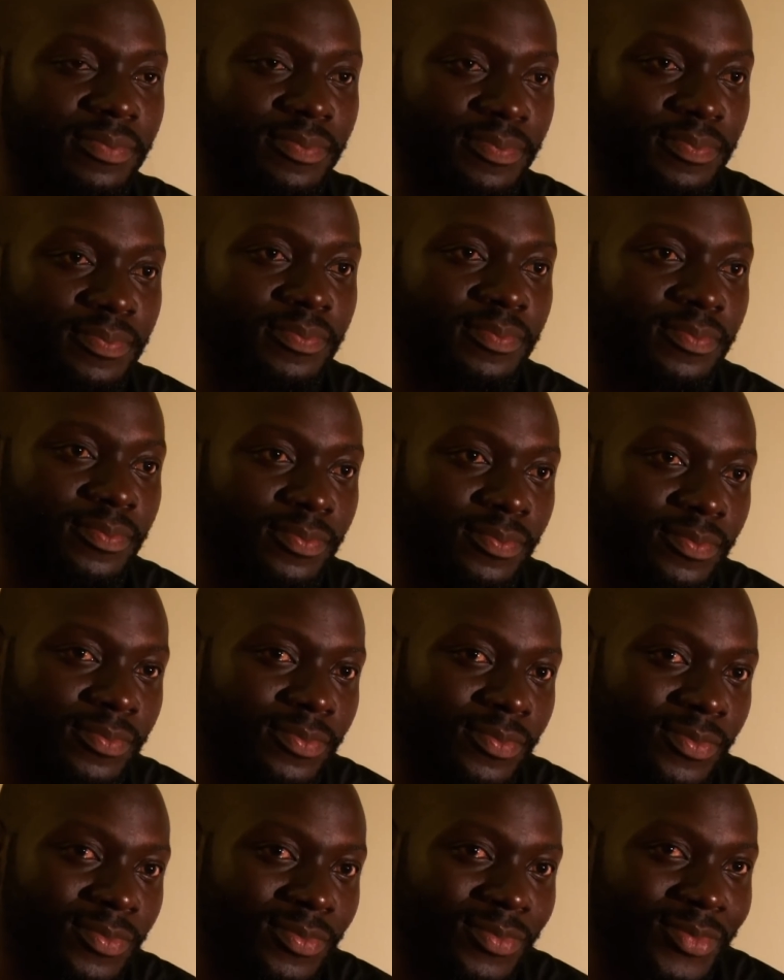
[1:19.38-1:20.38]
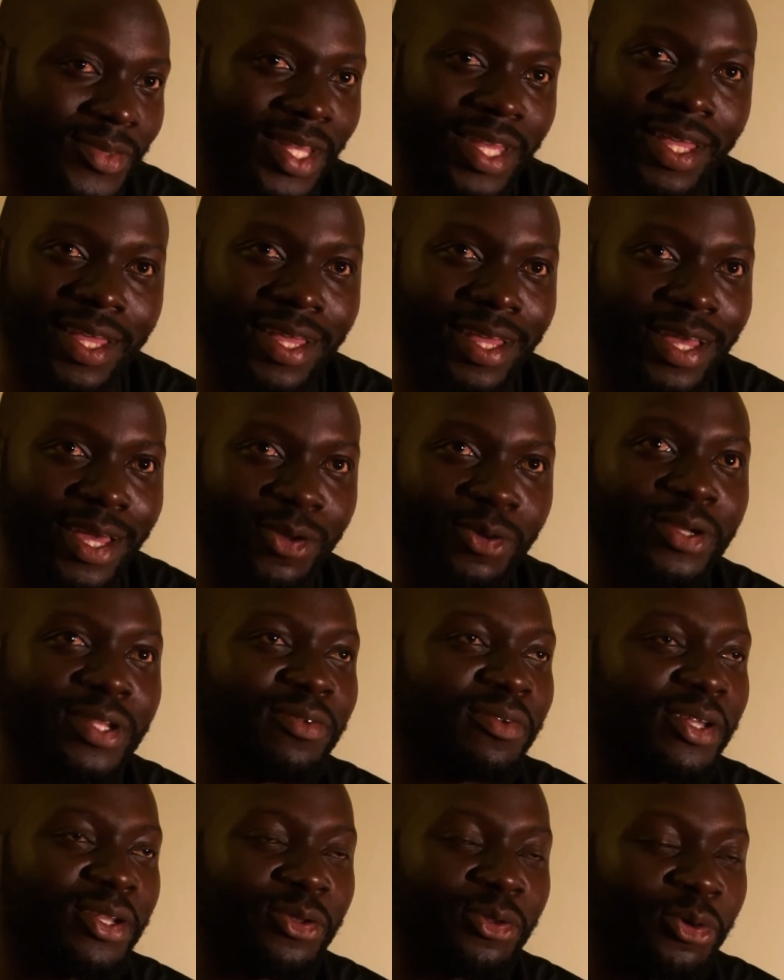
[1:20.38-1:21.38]
I don't
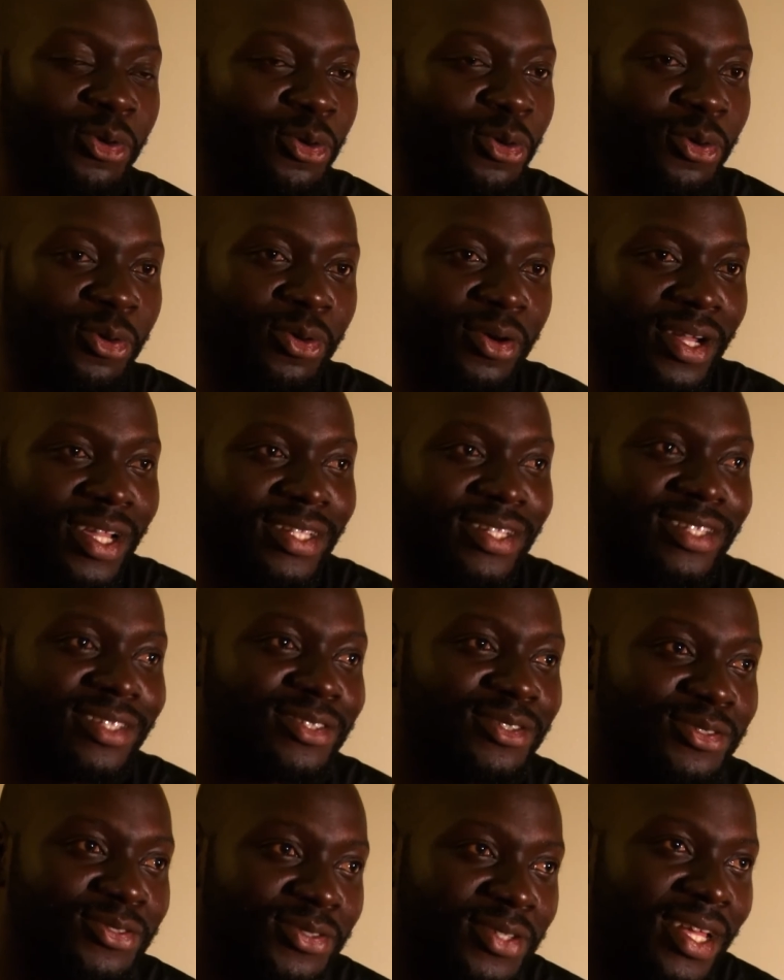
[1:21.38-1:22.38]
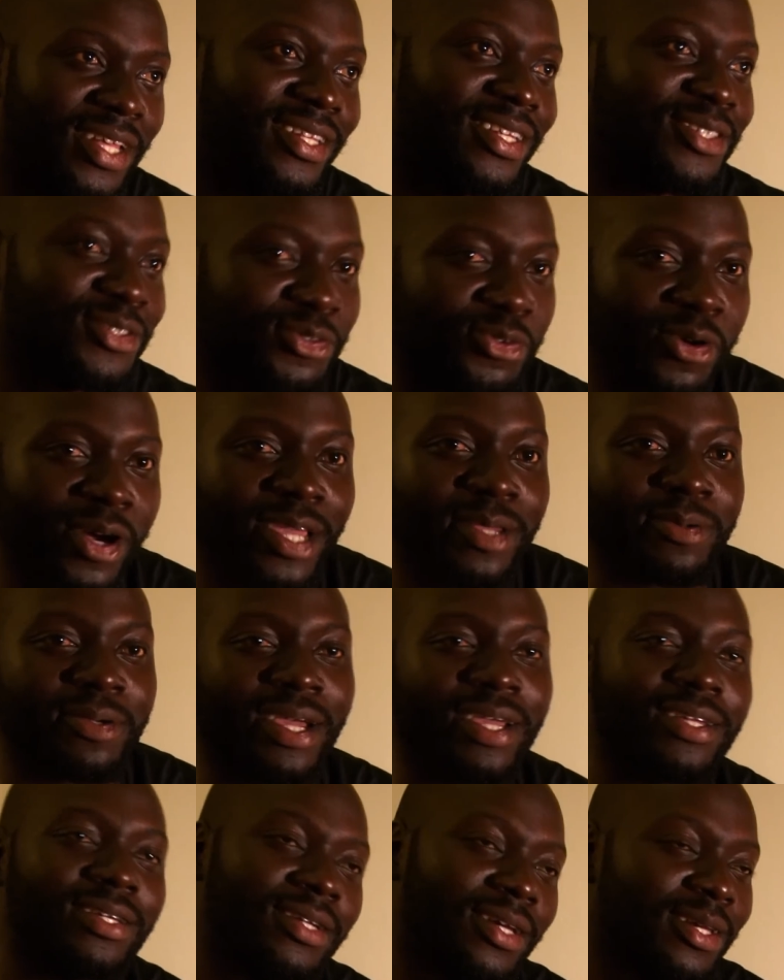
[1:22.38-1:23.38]
even know. I just know I
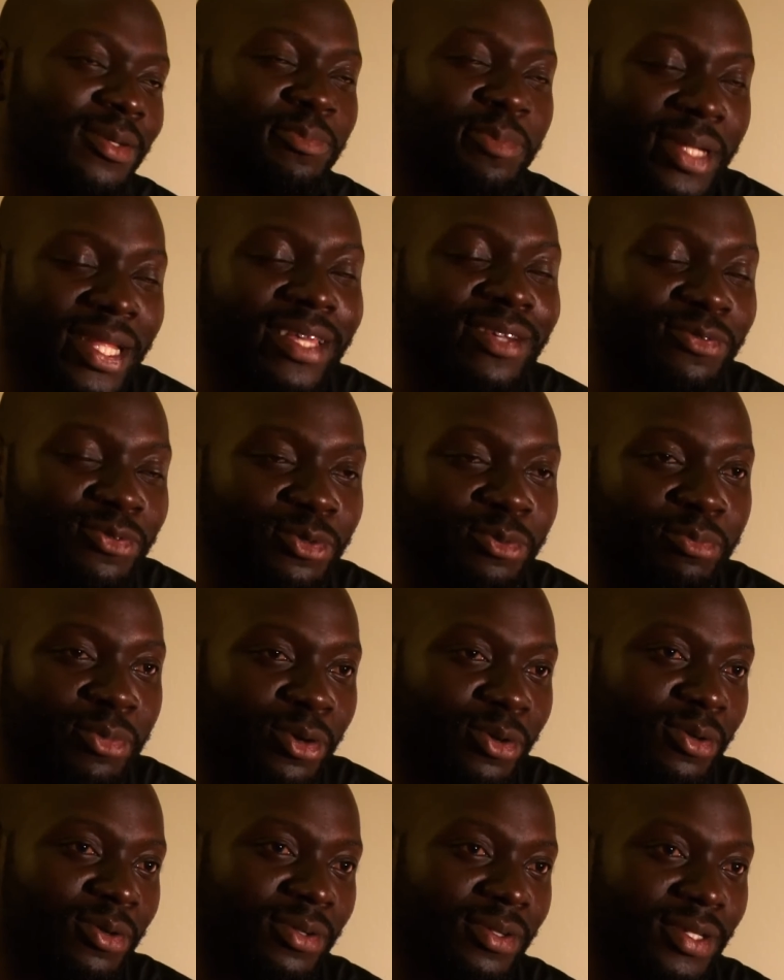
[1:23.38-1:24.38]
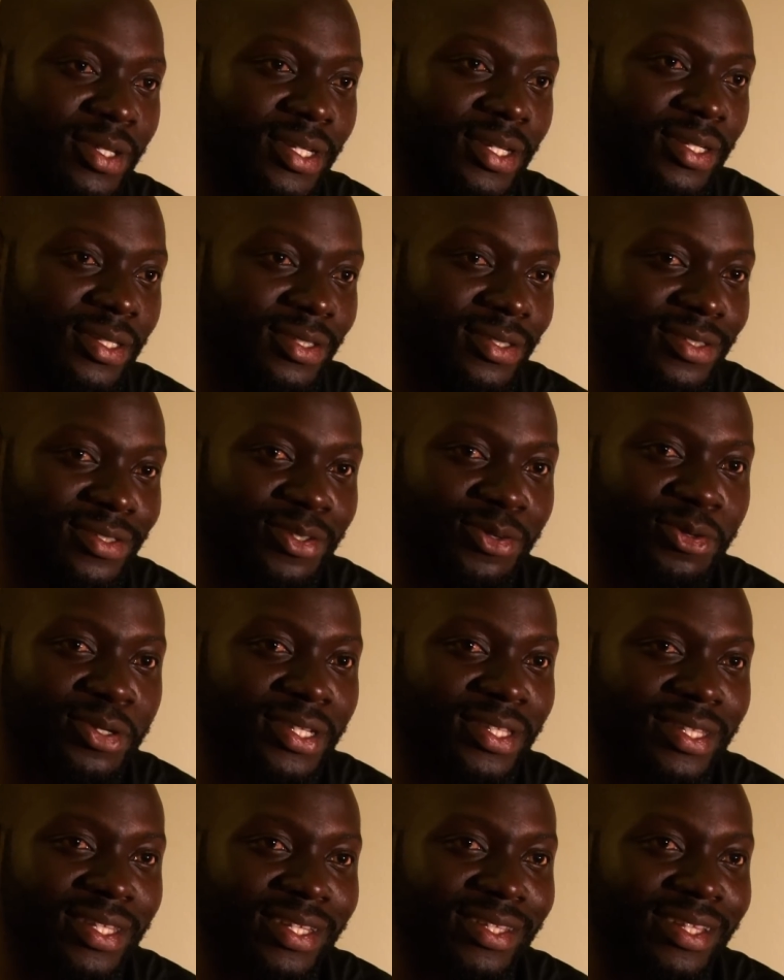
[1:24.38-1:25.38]
play football. It's the
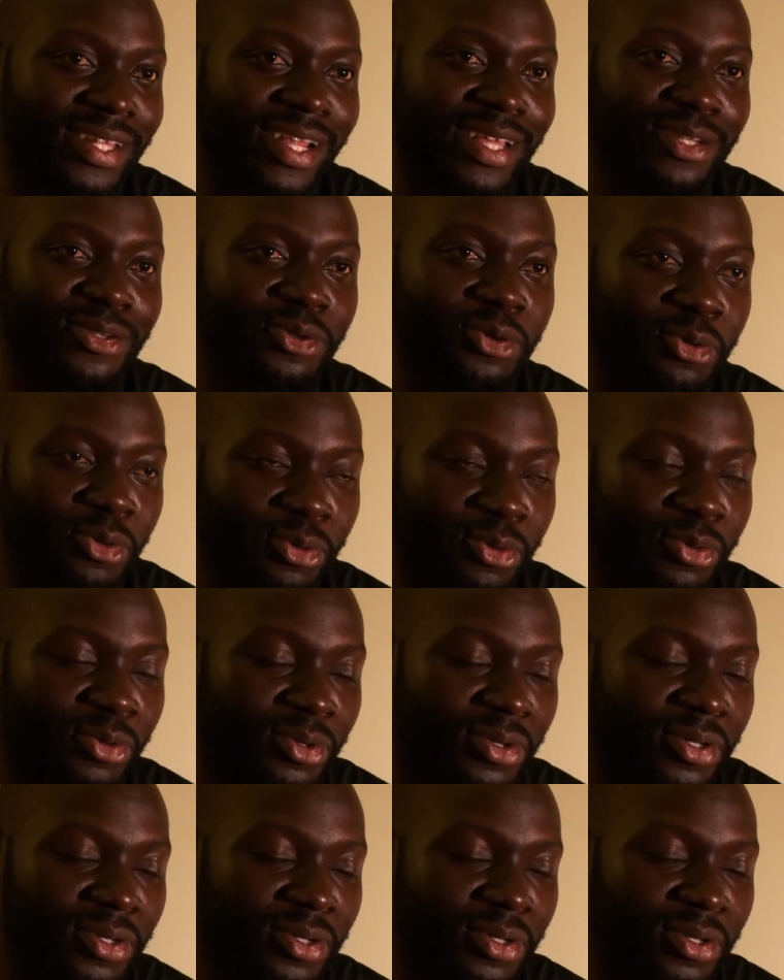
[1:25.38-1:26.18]
only thing that I know.